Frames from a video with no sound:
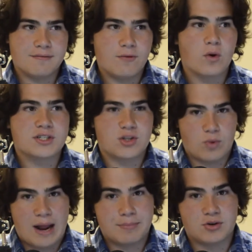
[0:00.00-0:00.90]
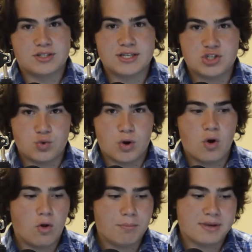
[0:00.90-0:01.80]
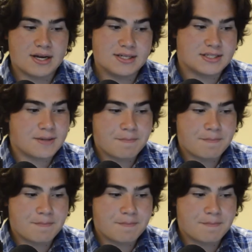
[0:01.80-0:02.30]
force the Raptors into a hole, because